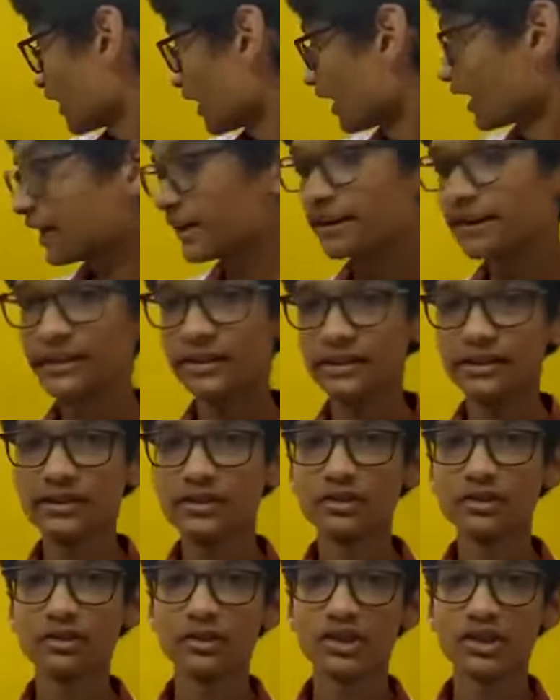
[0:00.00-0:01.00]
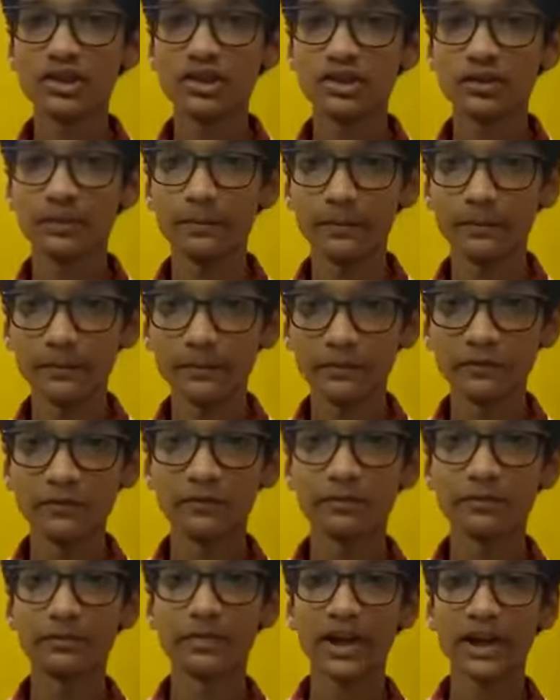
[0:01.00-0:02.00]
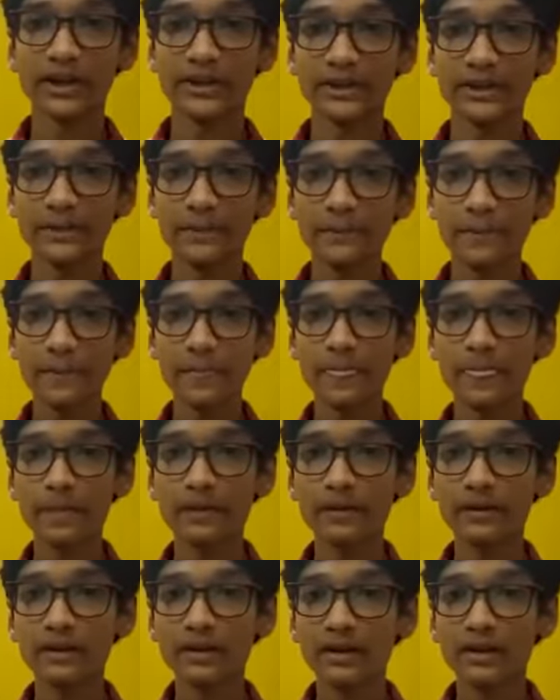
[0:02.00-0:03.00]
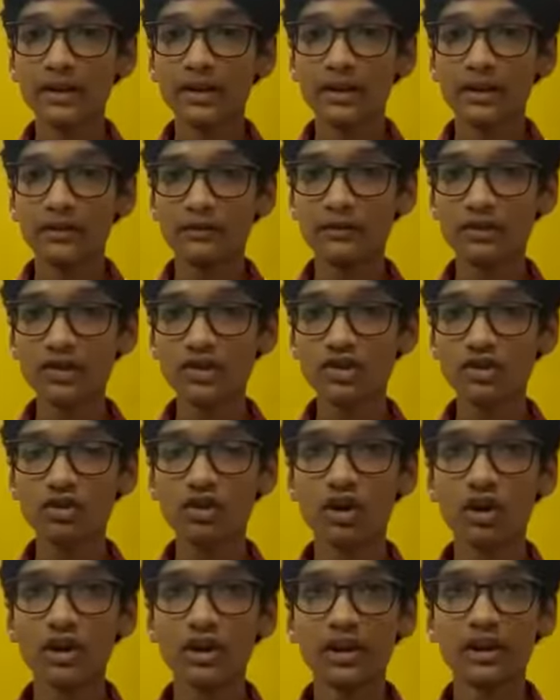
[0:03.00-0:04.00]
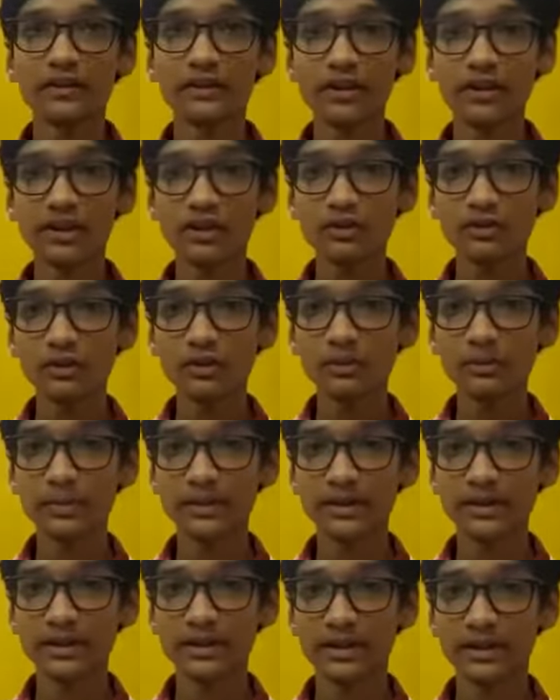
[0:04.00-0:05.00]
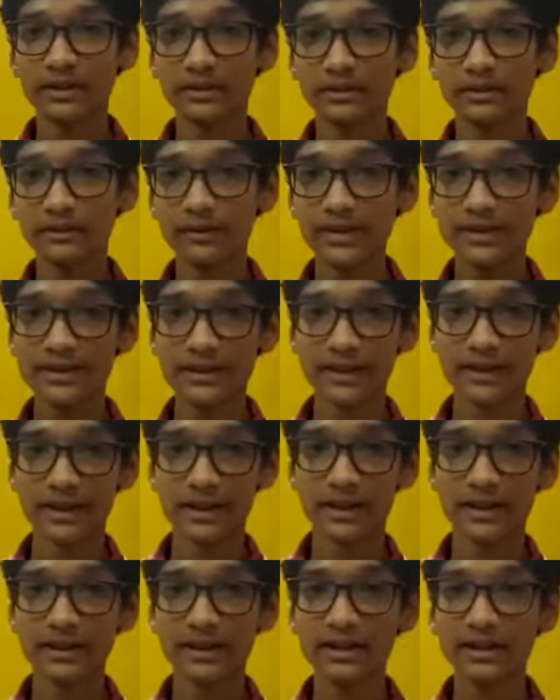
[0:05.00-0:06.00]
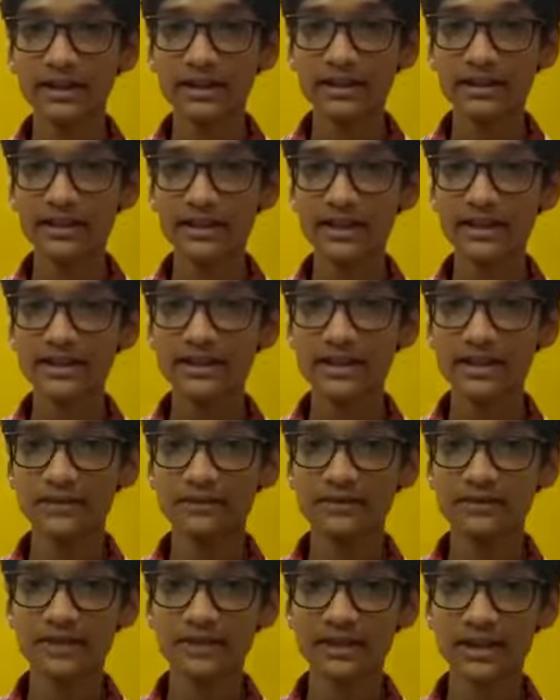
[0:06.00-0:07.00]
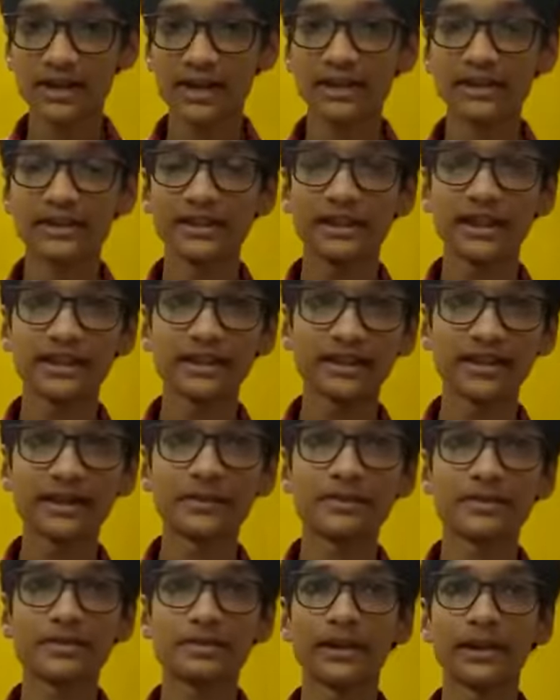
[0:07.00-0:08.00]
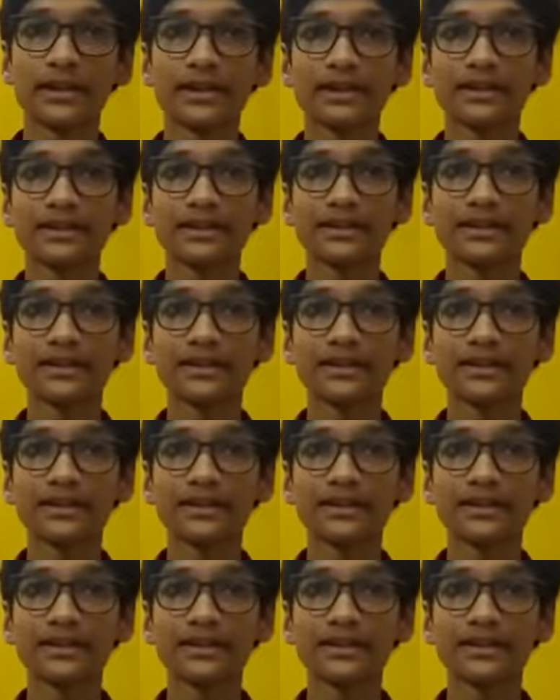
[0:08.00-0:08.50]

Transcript: and Jewish Bride. Wish you all a wonderful birthday once again. Stay safe, stay healthy, and keep smiling.